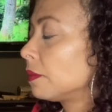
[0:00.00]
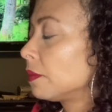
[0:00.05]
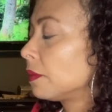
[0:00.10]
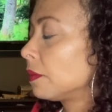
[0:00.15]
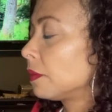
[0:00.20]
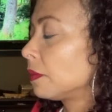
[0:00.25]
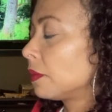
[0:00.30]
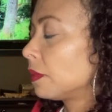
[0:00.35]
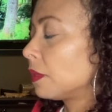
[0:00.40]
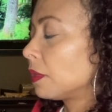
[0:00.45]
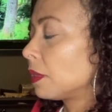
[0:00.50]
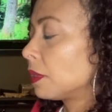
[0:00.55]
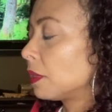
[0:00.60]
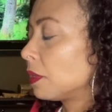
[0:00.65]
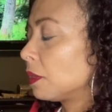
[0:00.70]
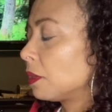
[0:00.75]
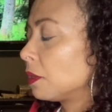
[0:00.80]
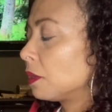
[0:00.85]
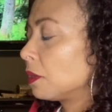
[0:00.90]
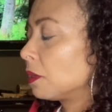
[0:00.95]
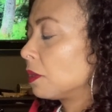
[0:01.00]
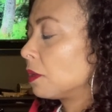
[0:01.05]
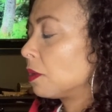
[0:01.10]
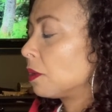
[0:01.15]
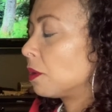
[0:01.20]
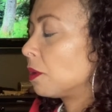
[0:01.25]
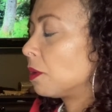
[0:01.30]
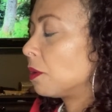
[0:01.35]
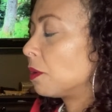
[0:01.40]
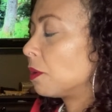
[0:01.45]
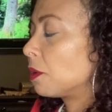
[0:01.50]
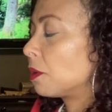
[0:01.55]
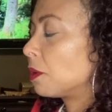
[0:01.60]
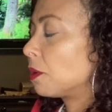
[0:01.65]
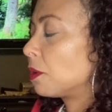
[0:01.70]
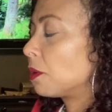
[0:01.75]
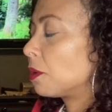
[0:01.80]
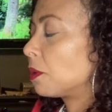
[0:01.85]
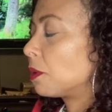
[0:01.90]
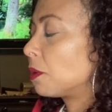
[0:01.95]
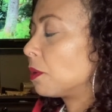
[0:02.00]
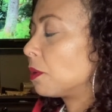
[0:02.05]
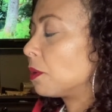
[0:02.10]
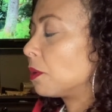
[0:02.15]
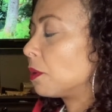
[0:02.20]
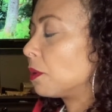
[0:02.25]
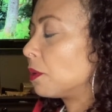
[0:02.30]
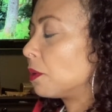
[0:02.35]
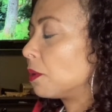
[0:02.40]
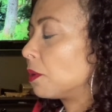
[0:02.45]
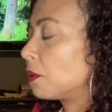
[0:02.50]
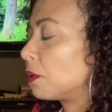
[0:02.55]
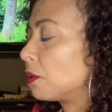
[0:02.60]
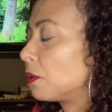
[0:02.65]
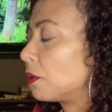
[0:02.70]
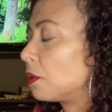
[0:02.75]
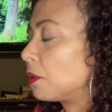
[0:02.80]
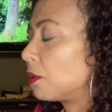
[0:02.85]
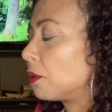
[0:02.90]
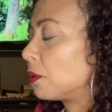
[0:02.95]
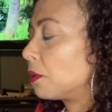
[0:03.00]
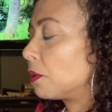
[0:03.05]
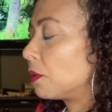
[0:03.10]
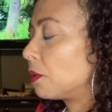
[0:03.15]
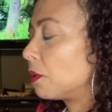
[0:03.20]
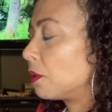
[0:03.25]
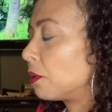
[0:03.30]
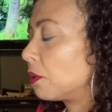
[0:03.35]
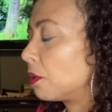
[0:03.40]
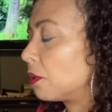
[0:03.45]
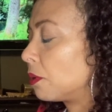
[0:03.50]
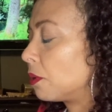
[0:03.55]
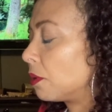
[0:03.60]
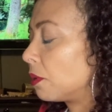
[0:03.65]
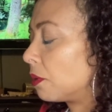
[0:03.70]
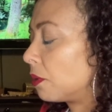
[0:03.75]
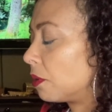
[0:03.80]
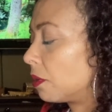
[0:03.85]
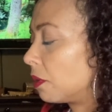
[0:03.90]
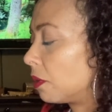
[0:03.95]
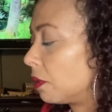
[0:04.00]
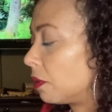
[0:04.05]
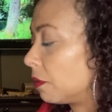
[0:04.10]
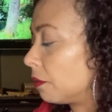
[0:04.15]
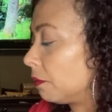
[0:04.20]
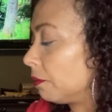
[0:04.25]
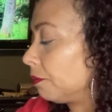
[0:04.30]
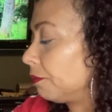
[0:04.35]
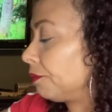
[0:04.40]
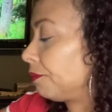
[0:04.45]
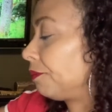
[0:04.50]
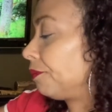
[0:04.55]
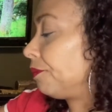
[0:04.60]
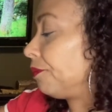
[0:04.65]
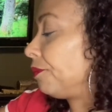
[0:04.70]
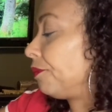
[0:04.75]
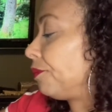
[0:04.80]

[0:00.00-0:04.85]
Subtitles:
[no speech]